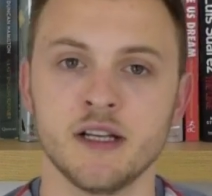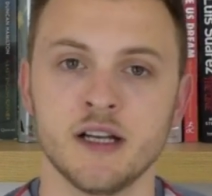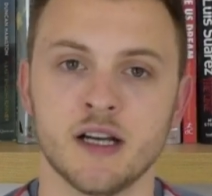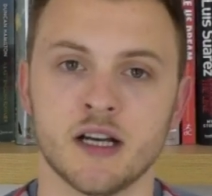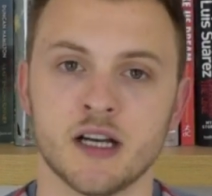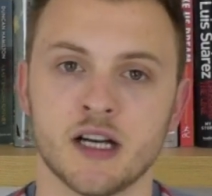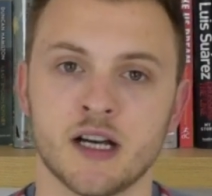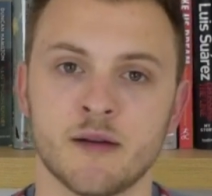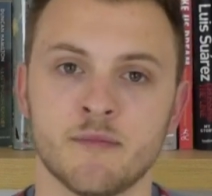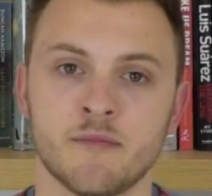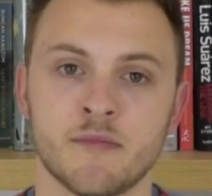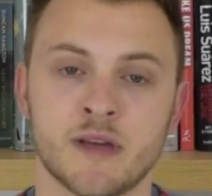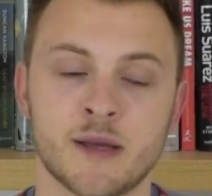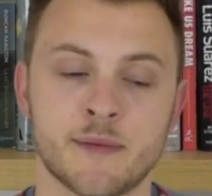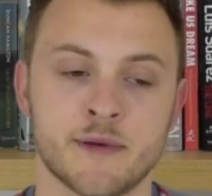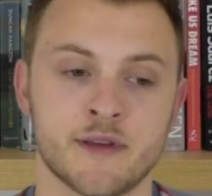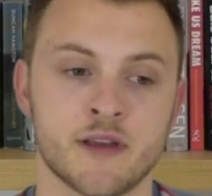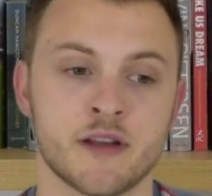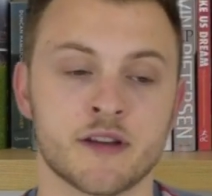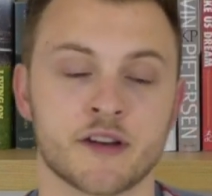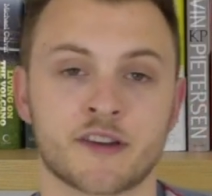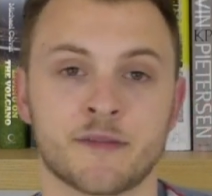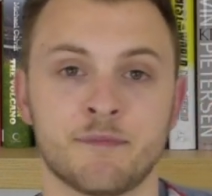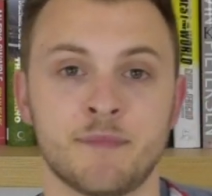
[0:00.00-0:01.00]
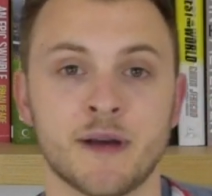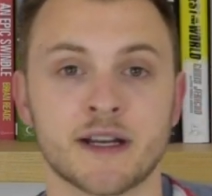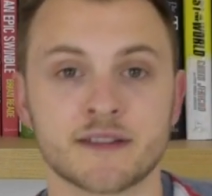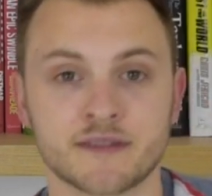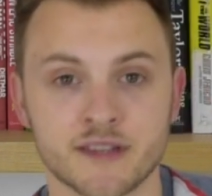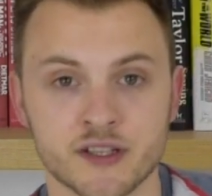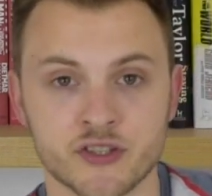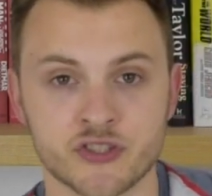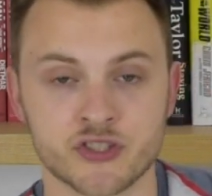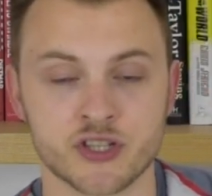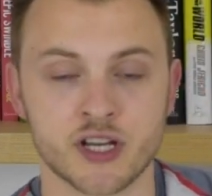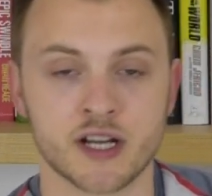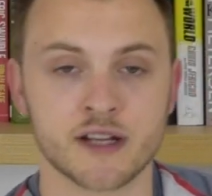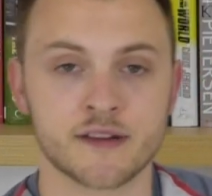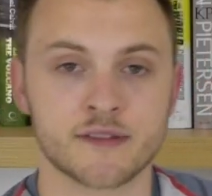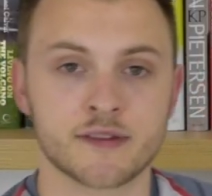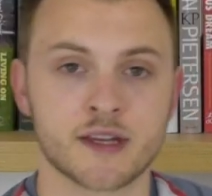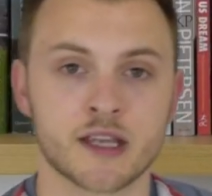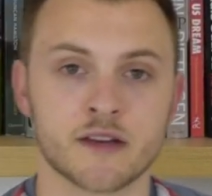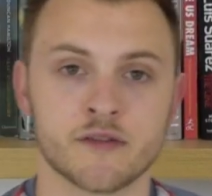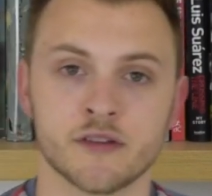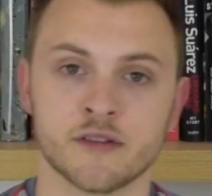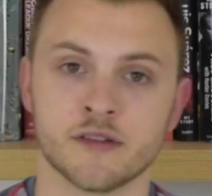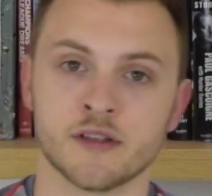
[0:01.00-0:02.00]
Um, maybe an unexpected chance
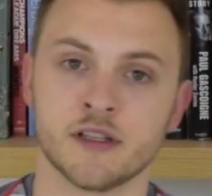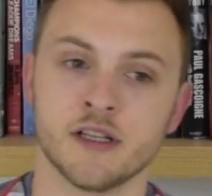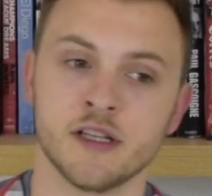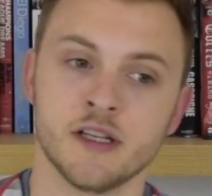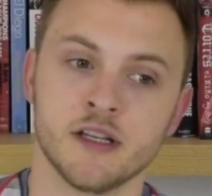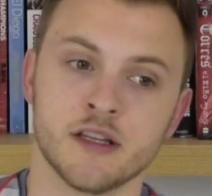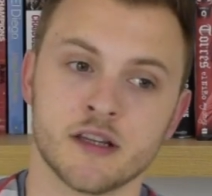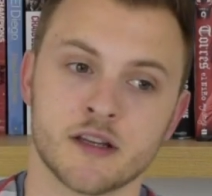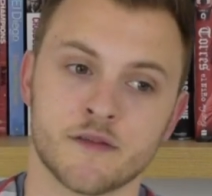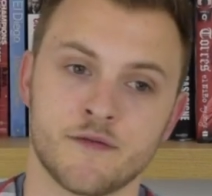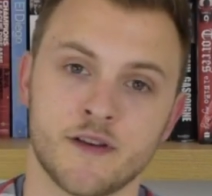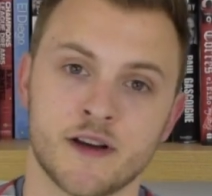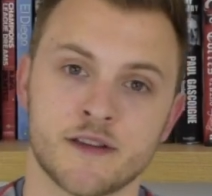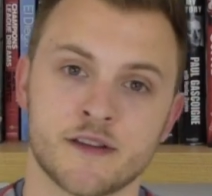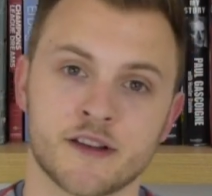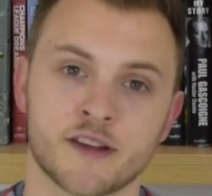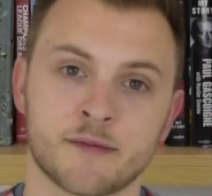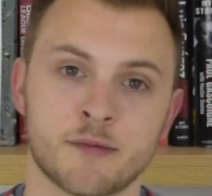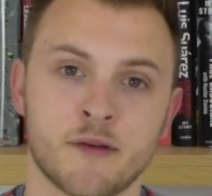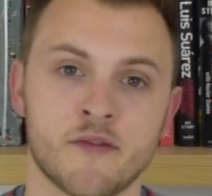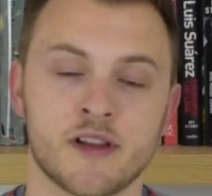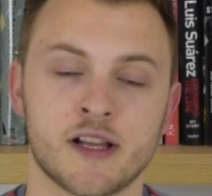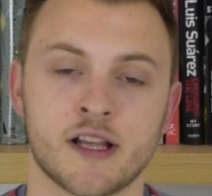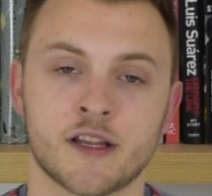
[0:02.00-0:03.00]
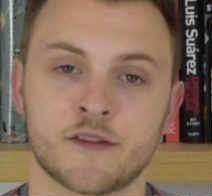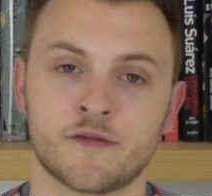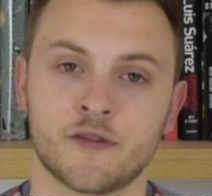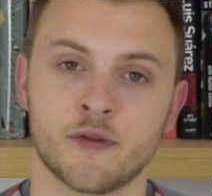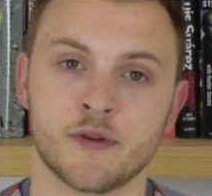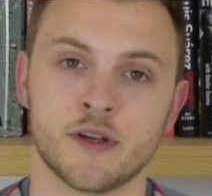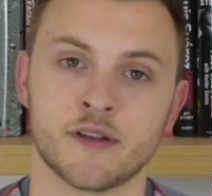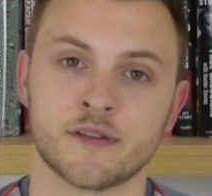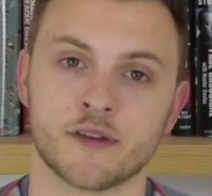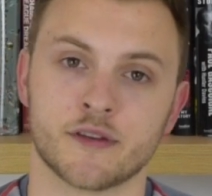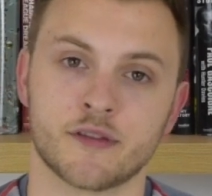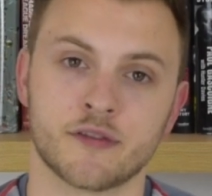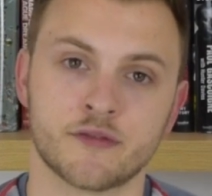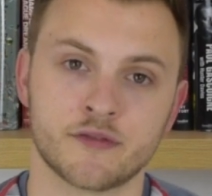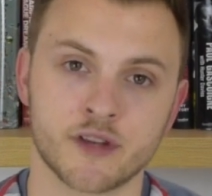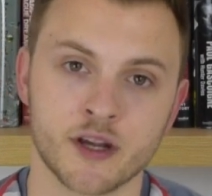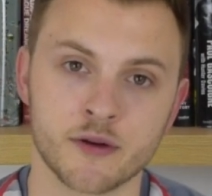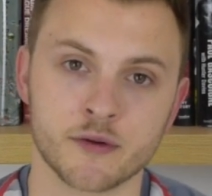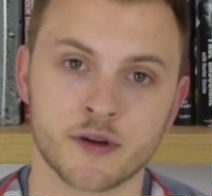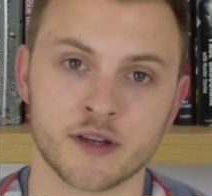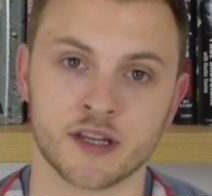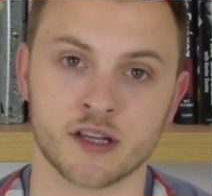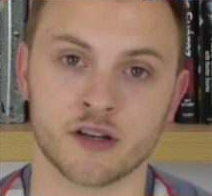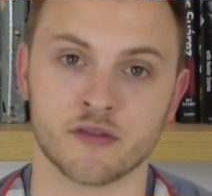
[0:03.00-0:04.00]
given the fact that he spent the last few years at
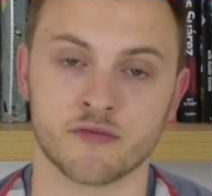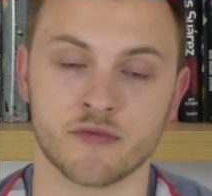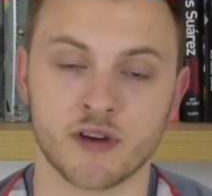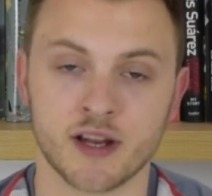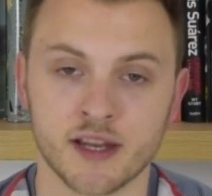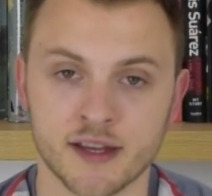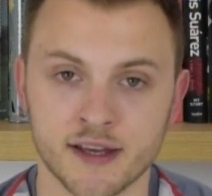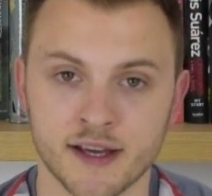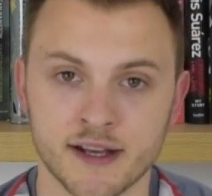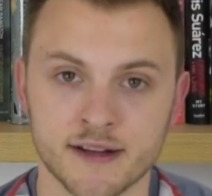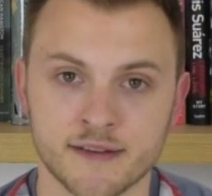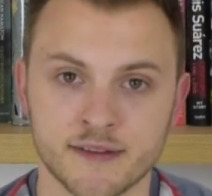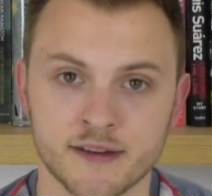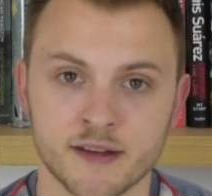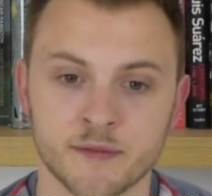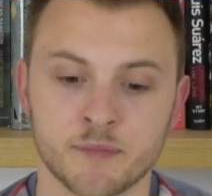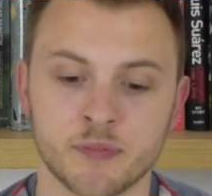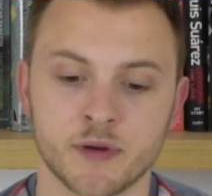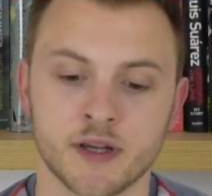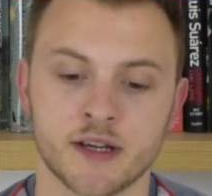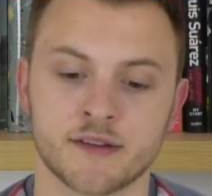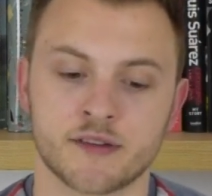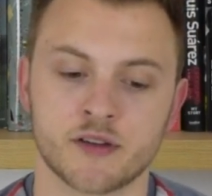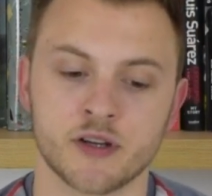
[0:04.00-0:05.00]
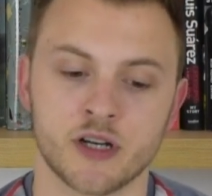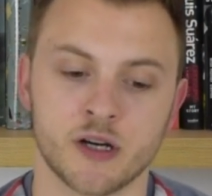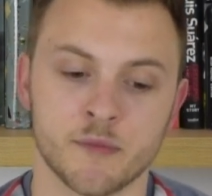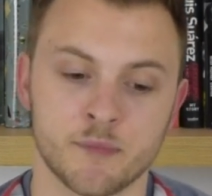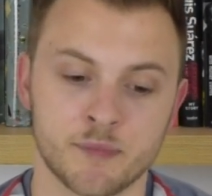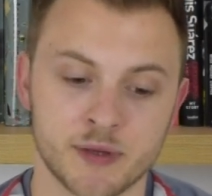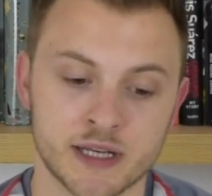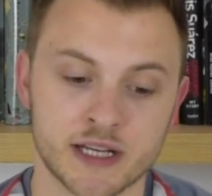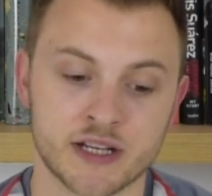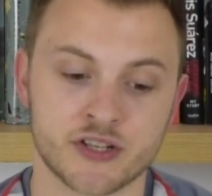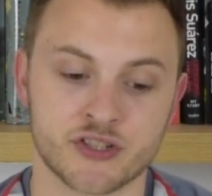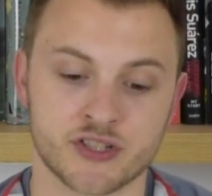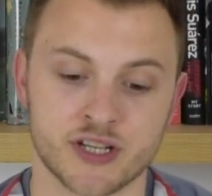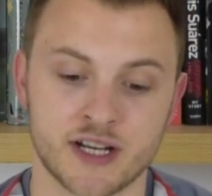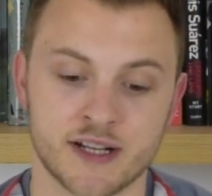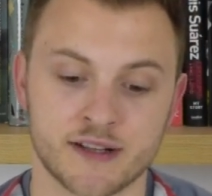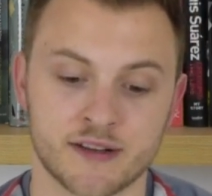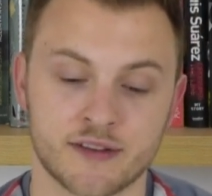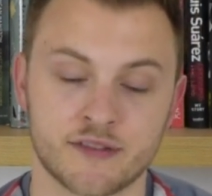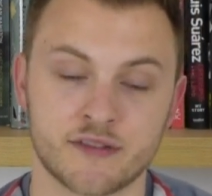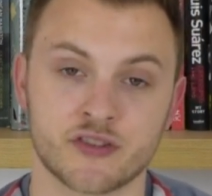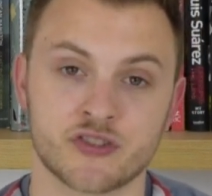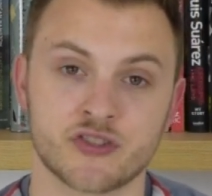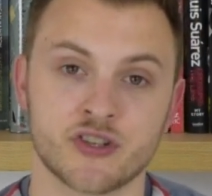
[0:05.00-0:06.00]
Stoke and they got relegated, but he's got a big
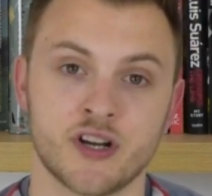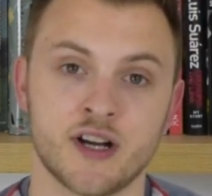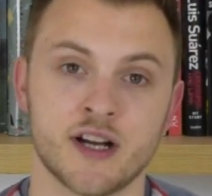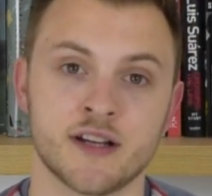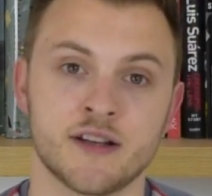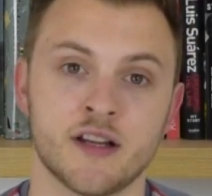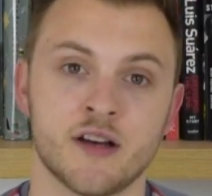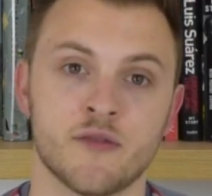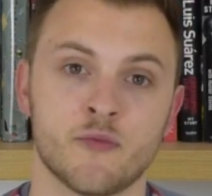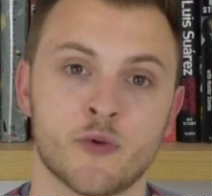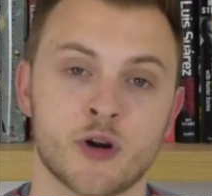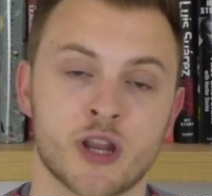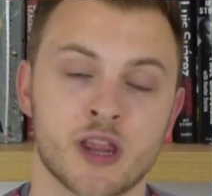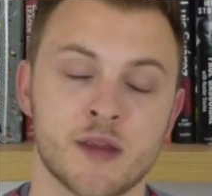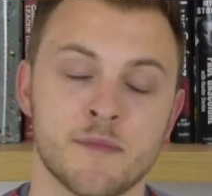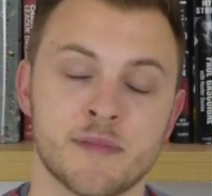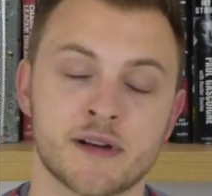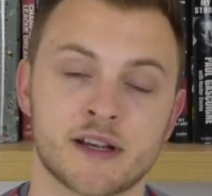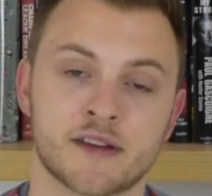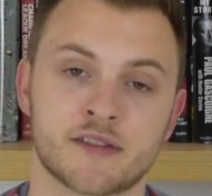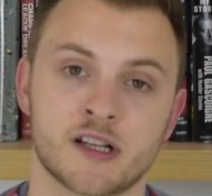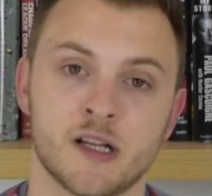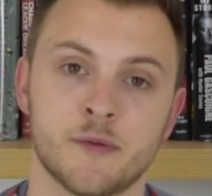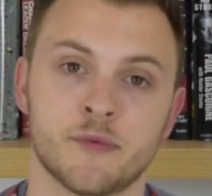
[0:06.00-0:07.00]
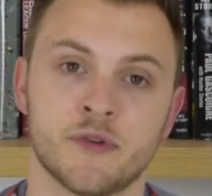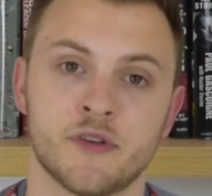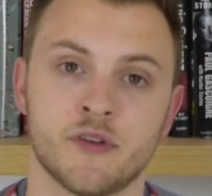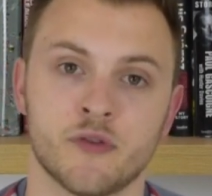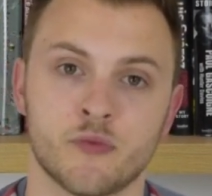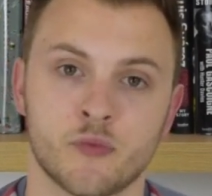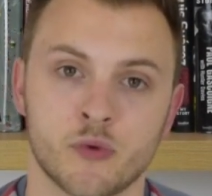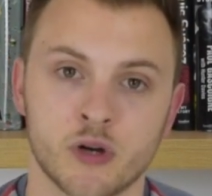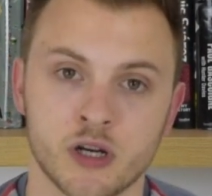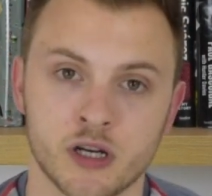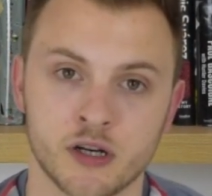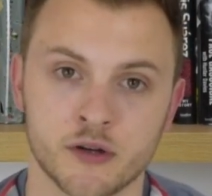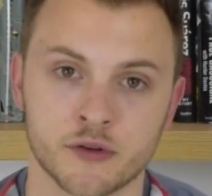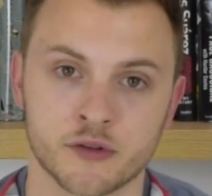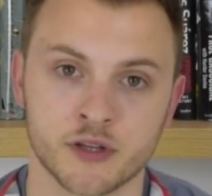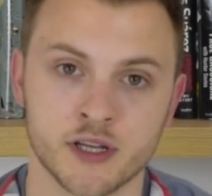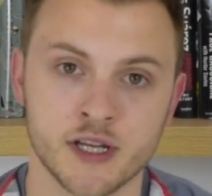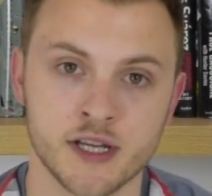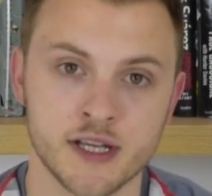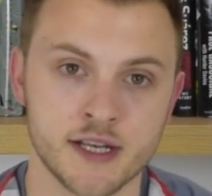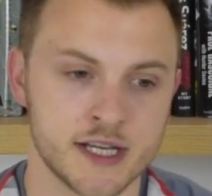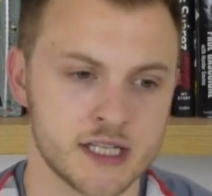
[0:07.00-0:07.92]
chance to shine at one of the biggest clubs in the world.